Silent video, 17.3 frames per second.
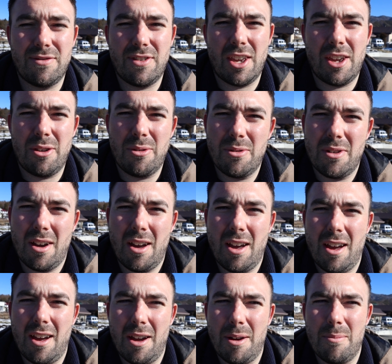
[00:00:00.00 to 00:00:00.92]
view
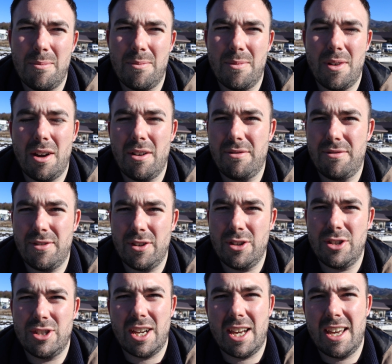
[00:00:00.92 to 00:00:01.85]
of
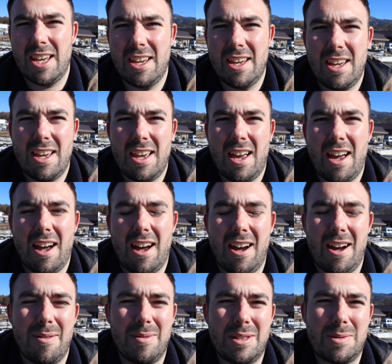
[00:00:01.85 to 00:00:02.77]
Fuji.
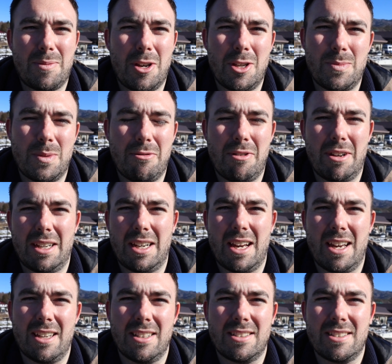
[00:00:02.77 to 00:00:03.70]
It's supposed to be really
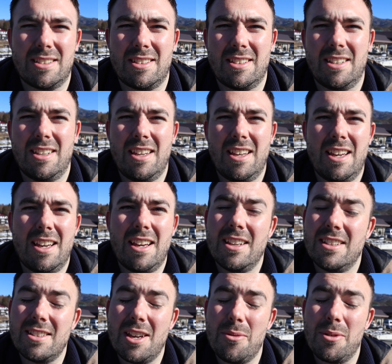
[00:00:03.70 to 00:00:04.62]
nice,
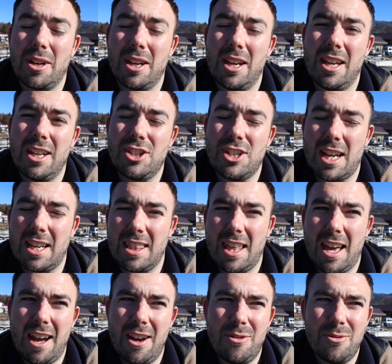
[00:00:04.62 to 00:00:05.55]
so we're gonna check
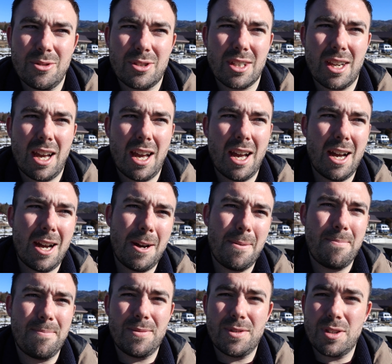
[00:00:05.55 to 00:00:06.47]
that out.
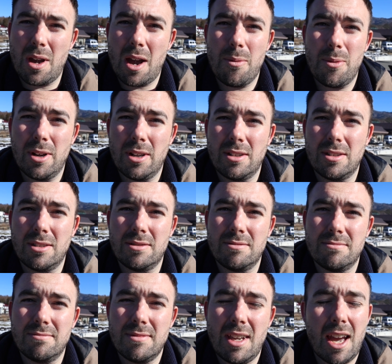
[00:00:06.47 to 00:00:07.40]
So I will
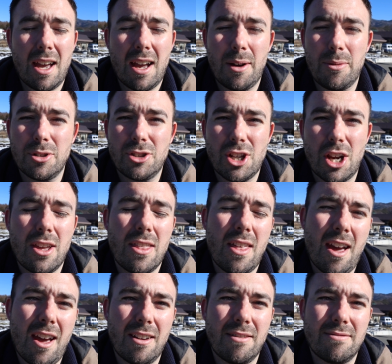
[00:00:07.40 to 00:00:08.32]
show you
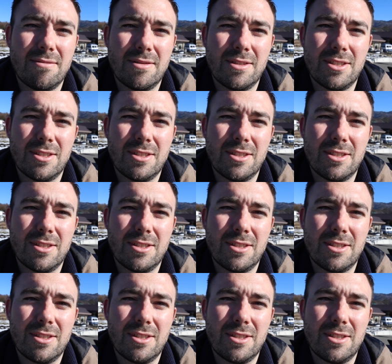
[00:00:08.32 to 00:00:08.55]
that.